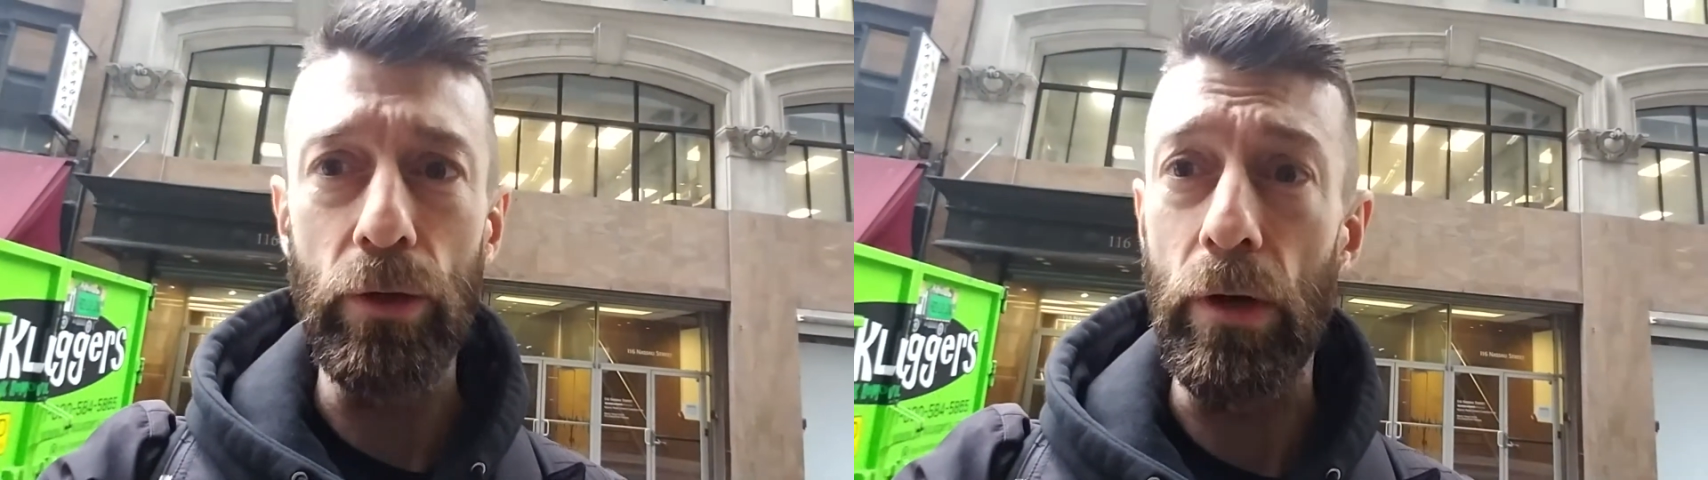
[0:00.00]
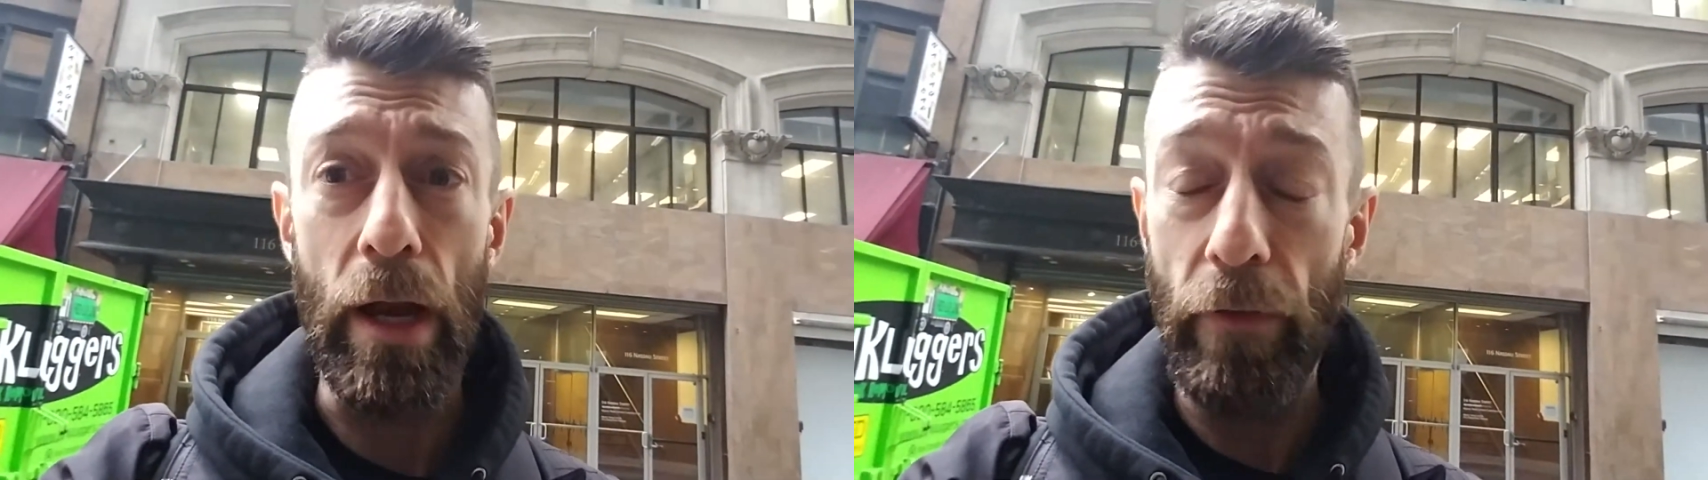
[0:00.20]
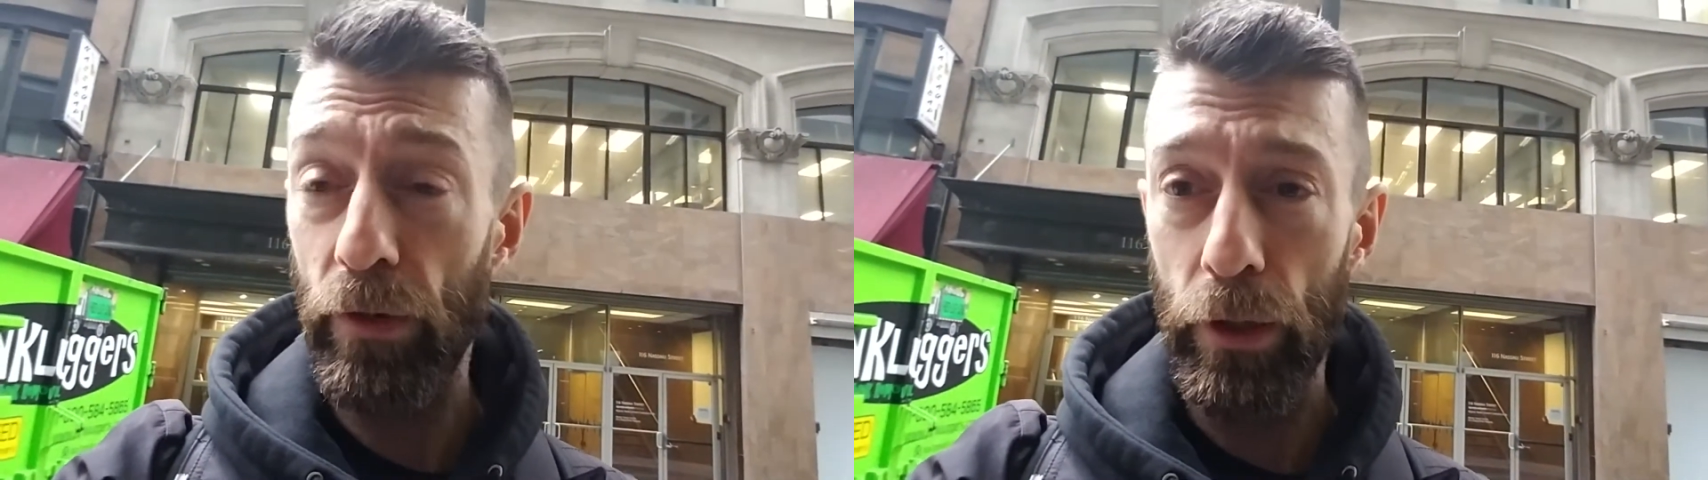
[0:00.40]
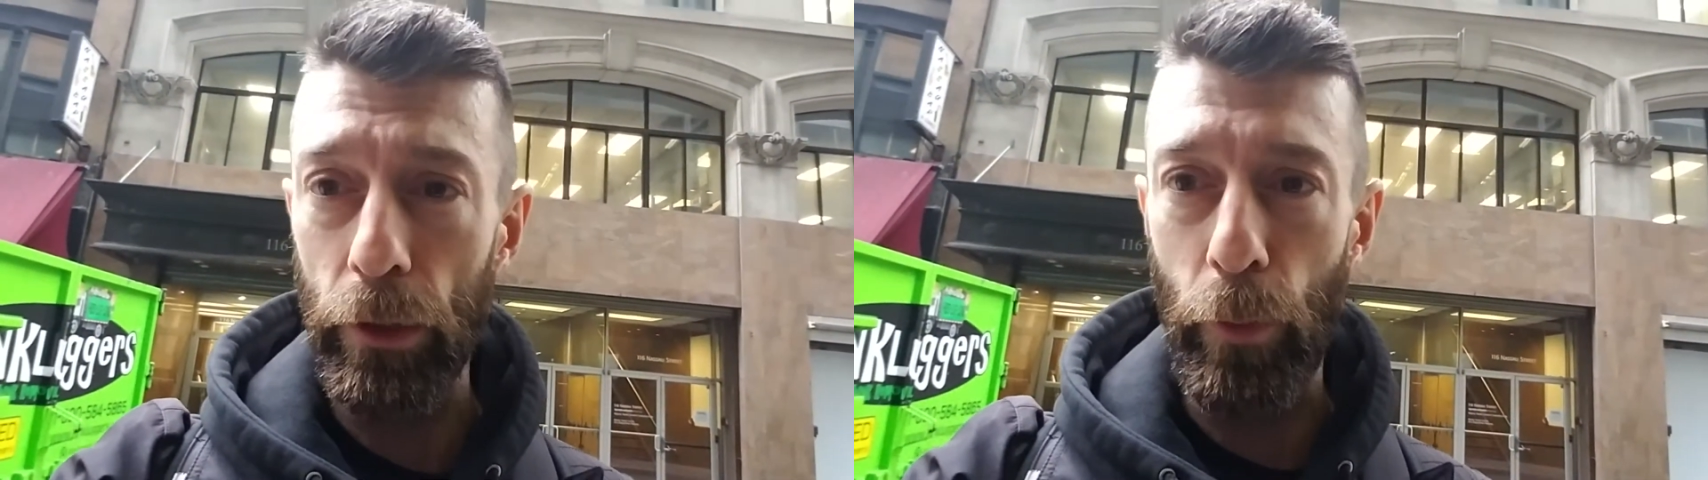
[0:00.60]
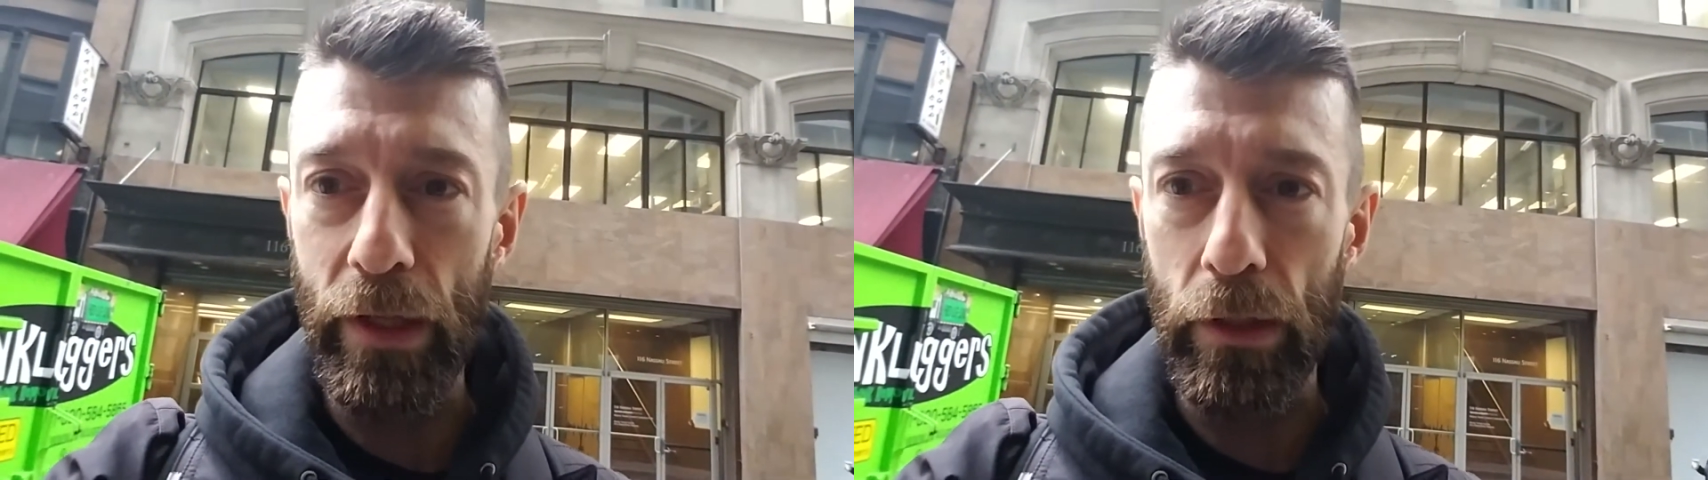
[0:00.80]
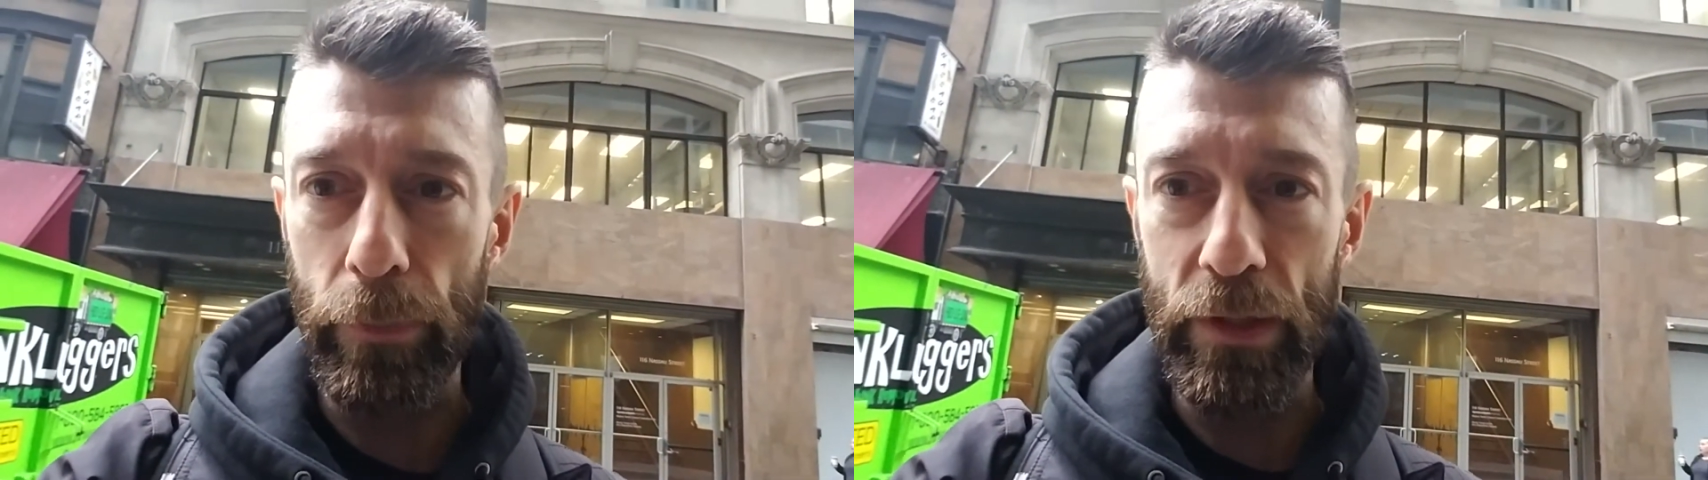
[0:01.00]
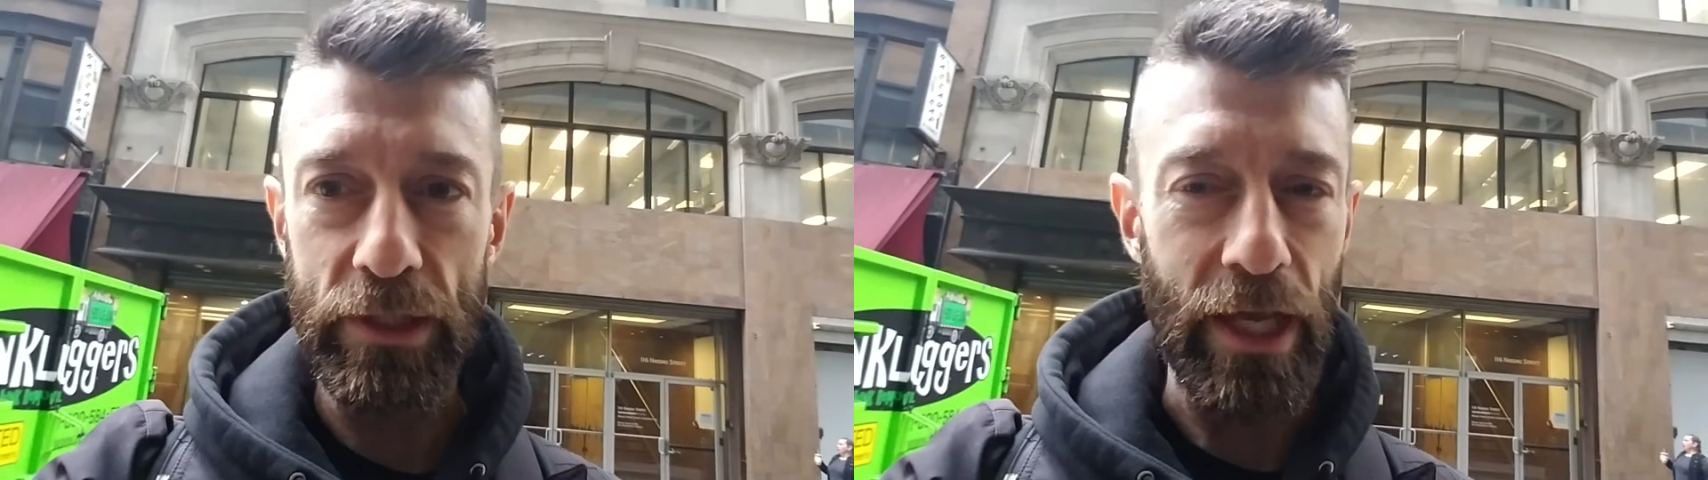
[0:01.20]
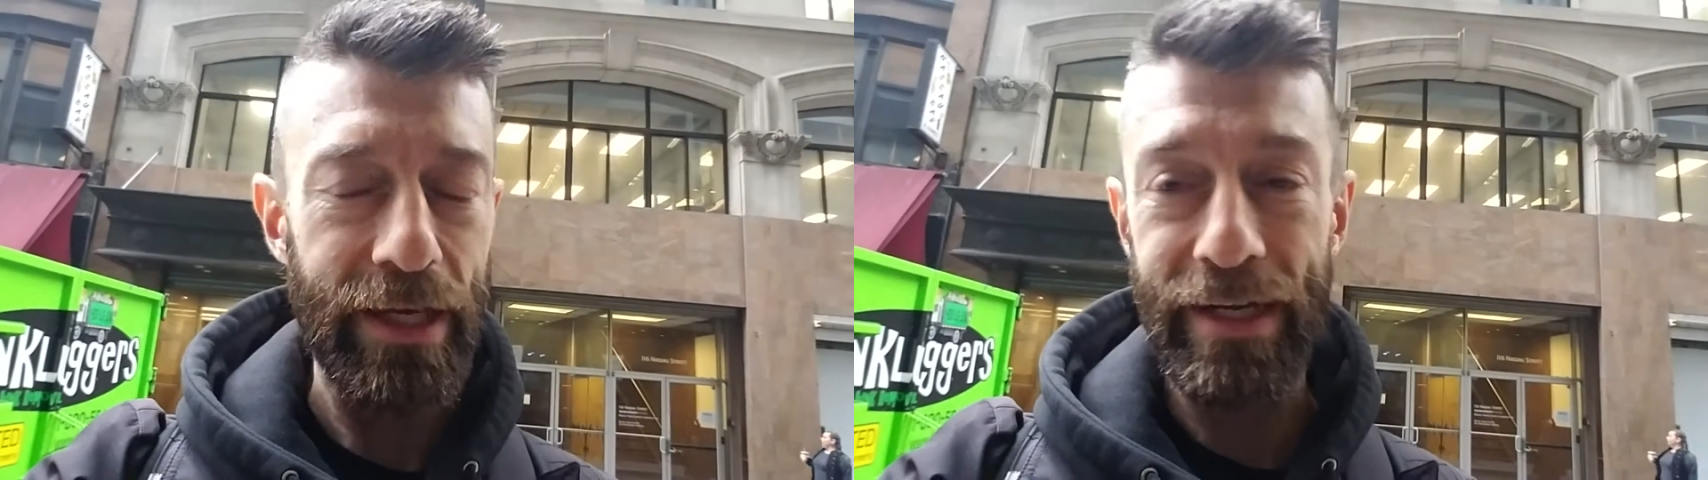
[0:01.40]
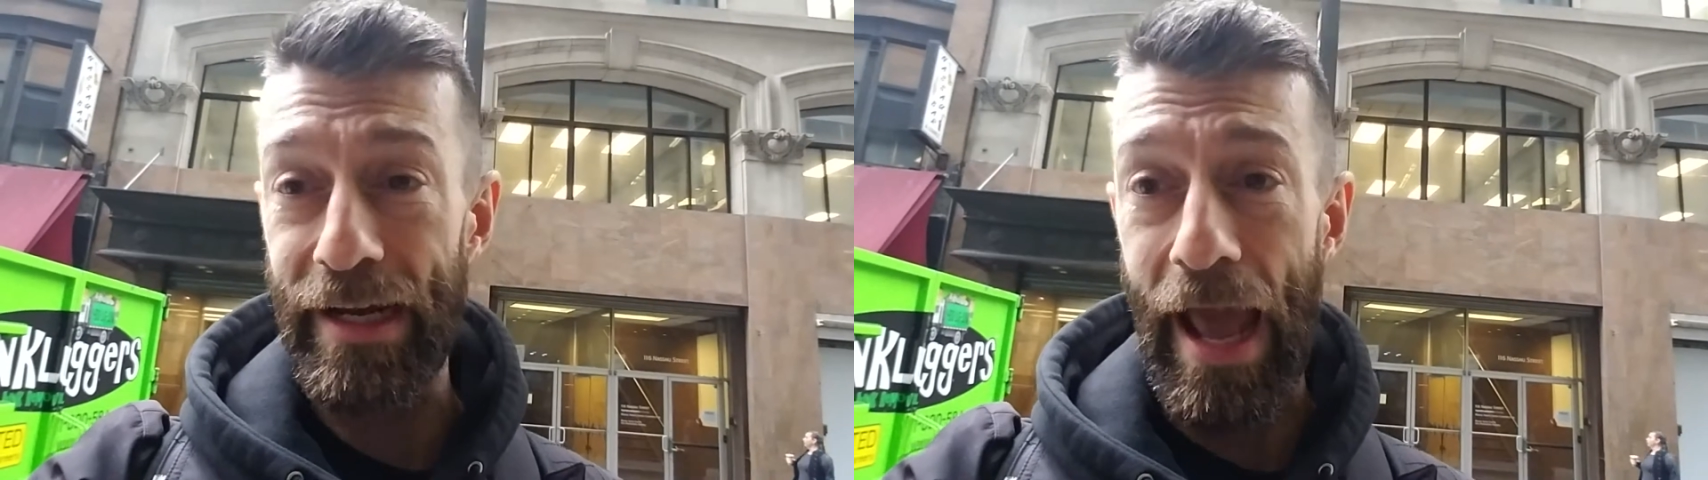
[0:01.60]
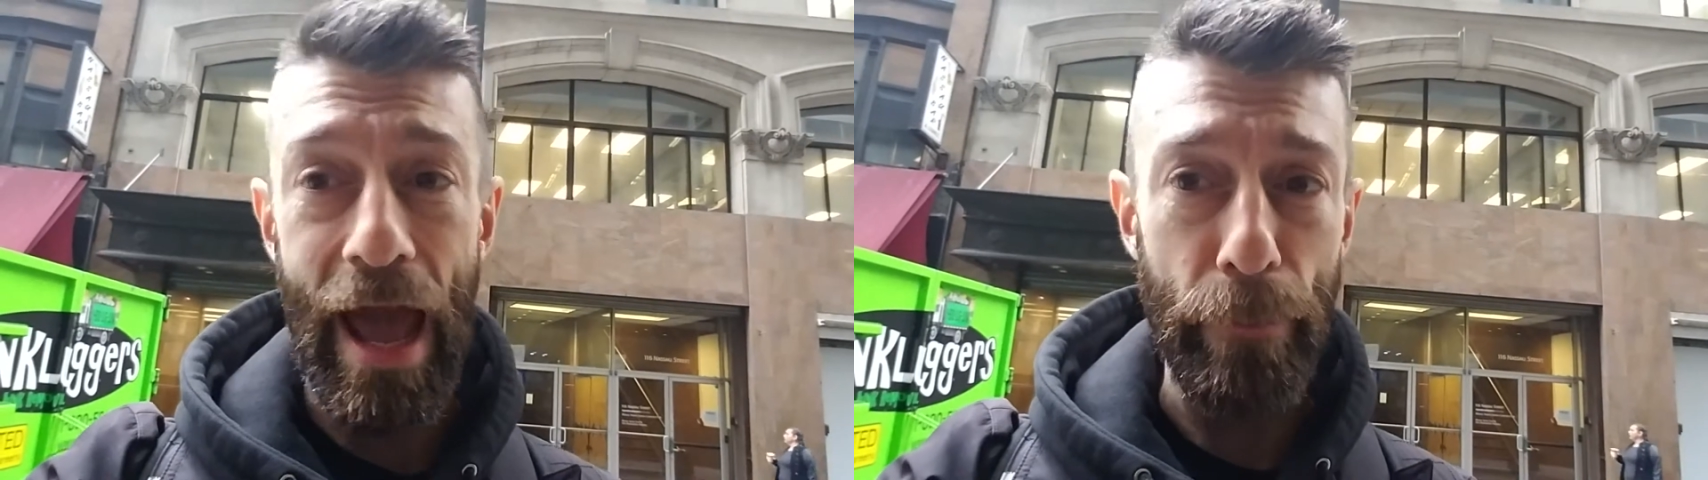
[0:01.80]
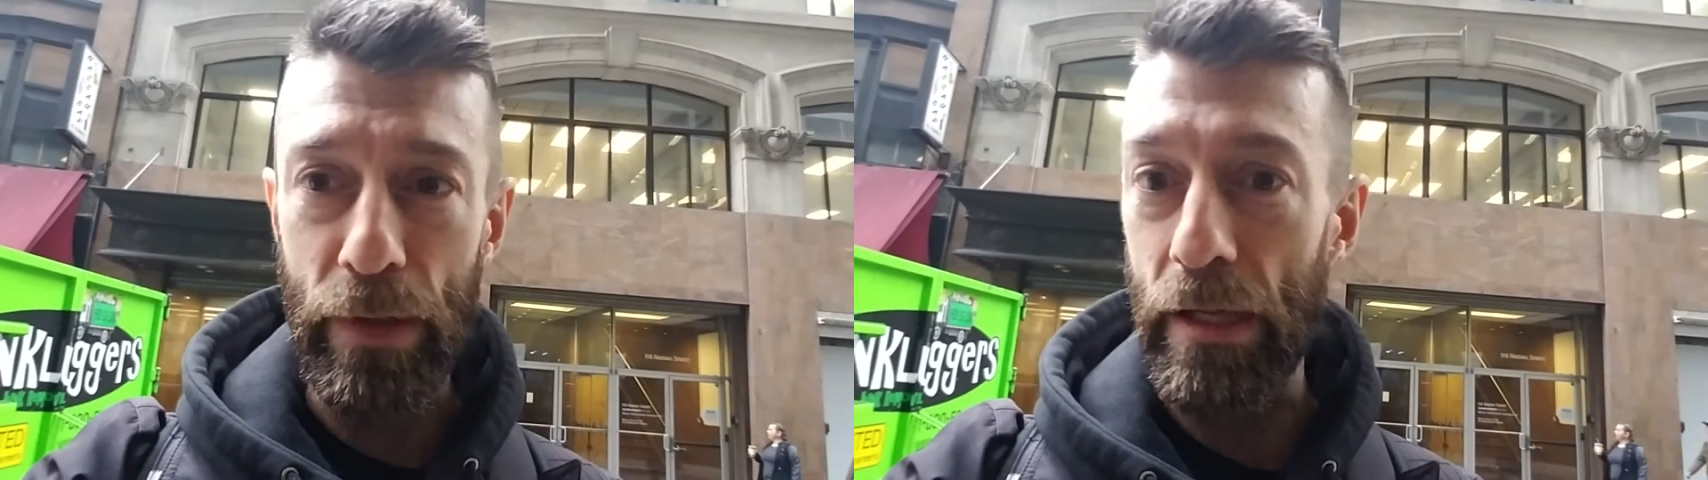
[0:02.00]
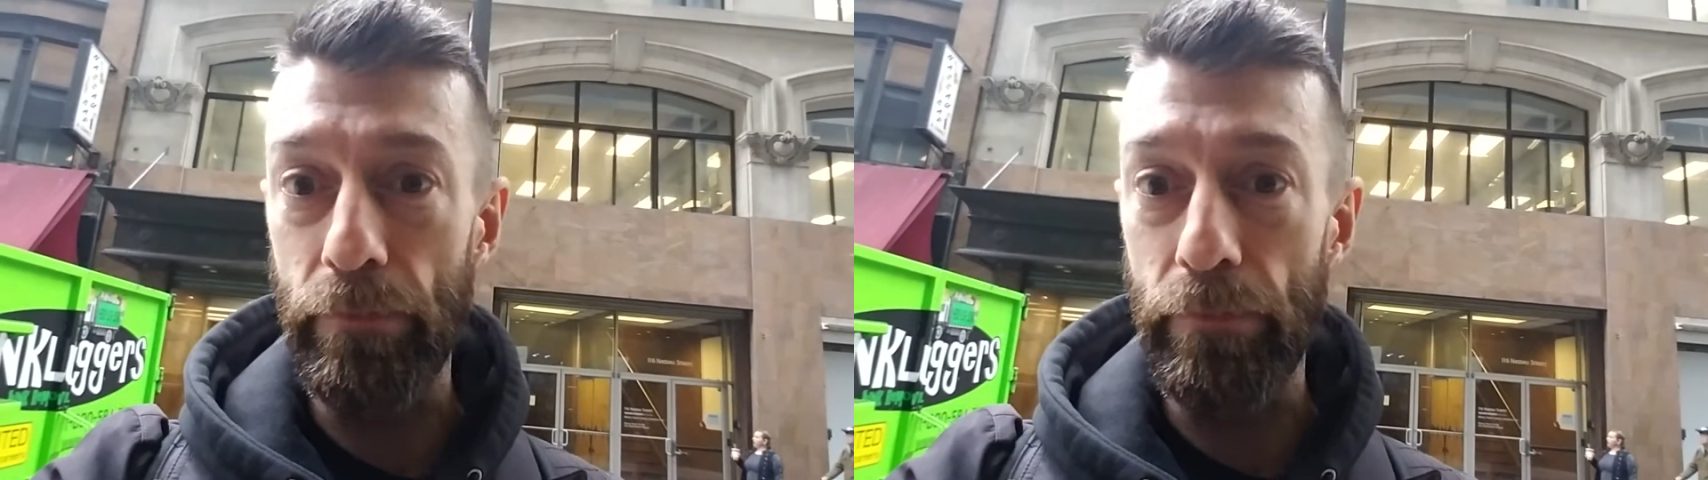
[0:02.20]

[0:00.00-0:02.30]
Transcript: You're never going to wake up excited and happy